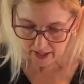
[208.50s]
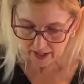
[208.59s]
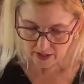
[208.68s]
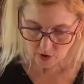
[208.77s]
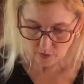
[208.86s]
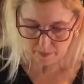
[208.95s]

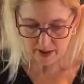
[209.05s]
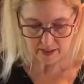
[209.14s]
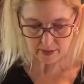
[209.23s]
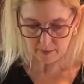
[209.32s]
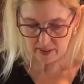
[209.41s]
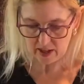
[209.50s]
and you would bake
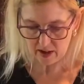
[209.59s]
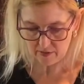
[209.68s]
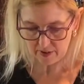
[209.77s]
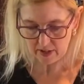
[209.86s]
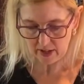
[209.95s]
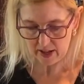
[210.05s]
them in the
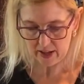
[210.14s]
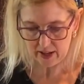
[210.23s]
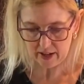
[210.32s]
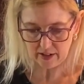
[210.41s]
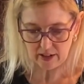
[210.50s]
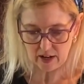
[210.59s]
oven,
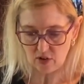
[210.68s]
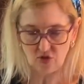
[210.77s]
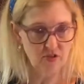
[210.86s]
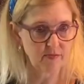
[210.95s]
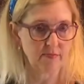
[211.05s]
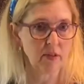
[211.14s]
and then you
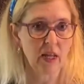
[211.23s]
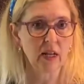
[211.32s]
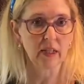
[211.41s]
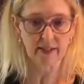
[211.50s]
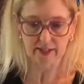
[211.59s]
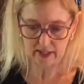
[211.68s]
just eat it
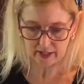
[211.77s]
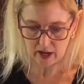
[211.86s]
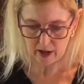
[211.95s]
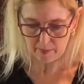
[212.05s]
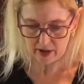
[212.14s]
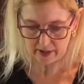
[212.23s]
like that, like a
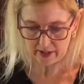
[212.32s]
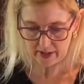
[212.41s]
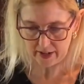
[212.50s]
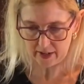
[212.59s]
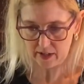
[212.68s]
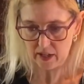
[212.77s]
hot pocket.
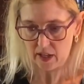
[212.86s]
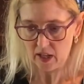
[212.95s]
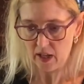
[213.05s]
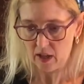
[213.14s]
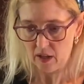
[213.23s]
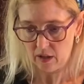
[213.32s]
And
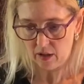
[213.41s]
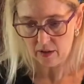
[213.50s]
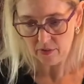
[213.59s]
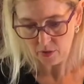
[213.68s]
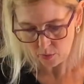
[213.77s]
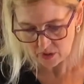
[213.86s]

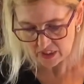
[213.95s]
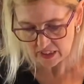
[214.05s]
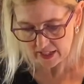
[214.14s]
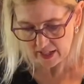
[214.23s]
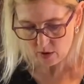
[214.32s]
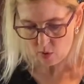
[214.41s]
there were
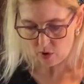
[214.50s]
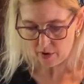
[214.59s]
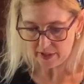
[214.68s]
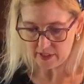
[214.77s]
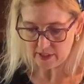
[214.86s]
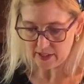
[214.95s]
slate
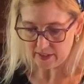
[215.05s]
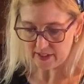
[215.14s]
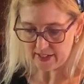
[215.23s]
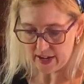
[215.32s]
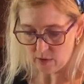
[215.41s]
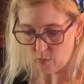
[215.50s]
quarries in the
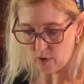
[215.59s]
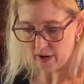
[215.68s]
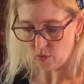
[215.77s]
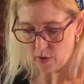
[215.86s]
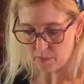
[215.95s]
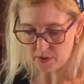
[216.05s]
town where I
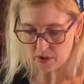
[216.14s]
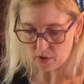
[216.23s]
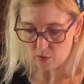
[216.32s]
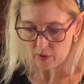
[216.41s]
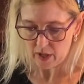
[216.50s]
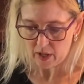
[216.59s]
grew up,
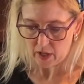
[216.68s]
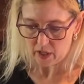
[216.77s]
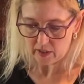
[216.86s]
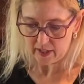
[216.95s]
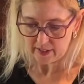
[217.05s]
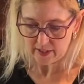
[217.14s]
so
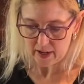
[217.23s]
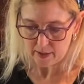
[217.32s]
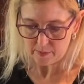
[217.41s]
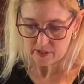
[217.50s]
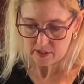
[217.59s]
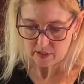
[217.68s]
a lot of
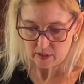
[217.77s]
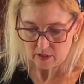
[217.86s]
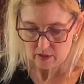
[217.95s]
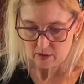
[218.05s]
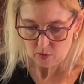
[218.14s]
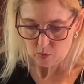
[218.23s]
times
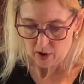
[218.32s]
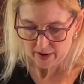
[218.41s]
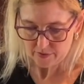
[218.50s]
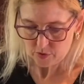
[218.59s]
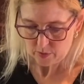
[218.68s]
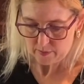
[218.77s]
the
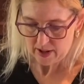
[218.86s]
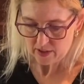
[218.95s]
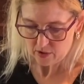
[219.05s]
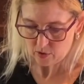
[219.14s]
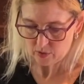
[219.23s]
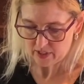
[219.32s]
wives would make
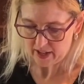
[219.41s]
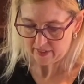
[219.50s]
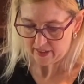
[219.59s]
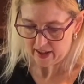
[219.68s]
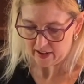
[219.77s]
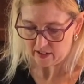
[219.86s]
those,
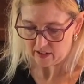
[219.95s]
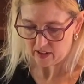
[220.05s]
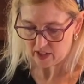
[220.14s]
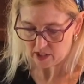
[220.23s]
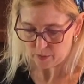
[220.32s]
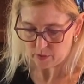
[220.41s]
and then the
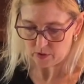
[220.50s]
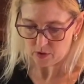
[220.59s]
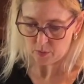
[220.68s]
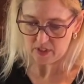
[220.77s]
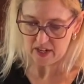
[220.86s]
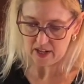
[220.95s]

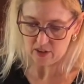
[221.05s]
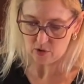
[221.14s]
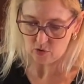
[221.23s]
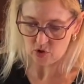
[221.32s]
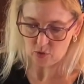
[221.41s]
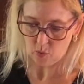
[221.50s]
husbands would take
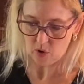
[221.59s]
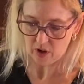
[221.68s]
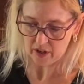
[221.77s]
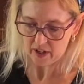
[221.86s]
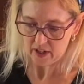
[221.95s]
those to work